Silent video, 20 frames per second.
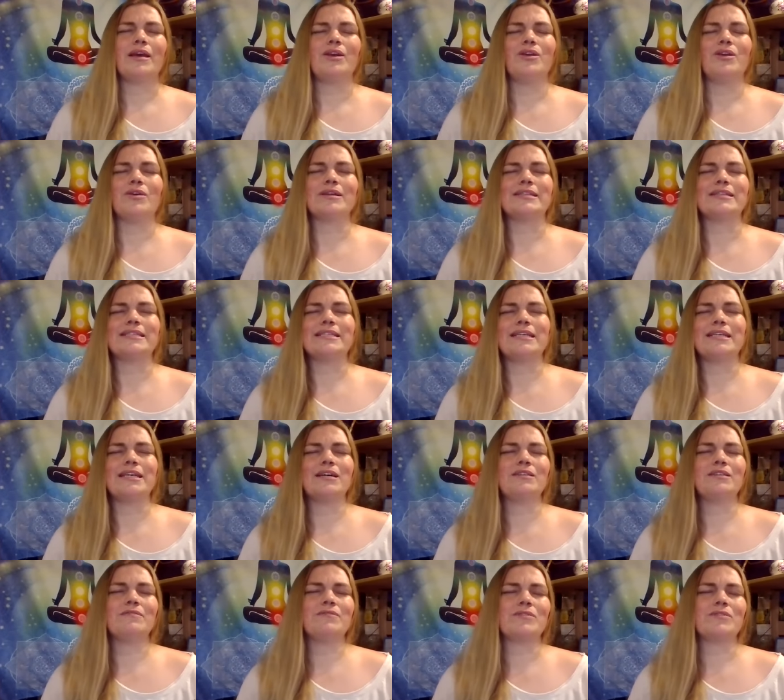And you can sit
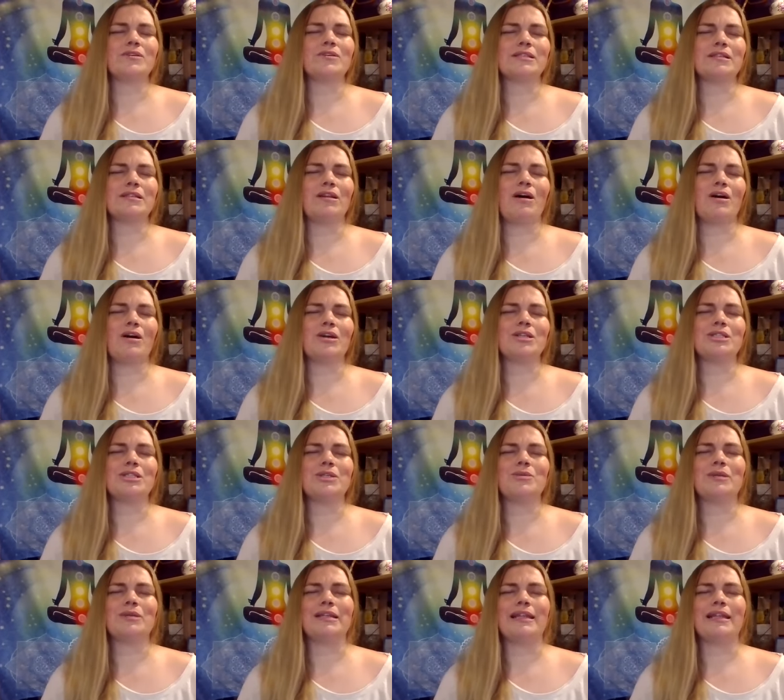here for as long as
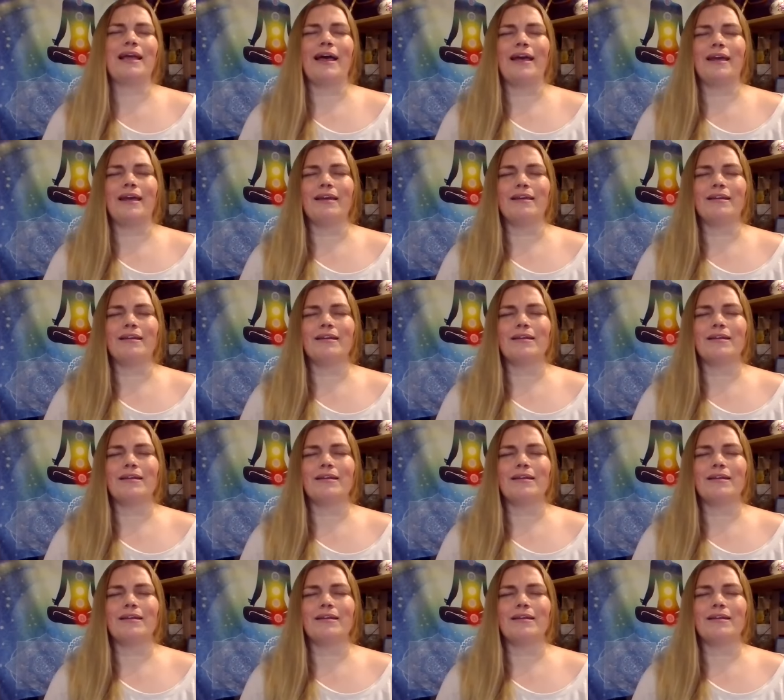you would like.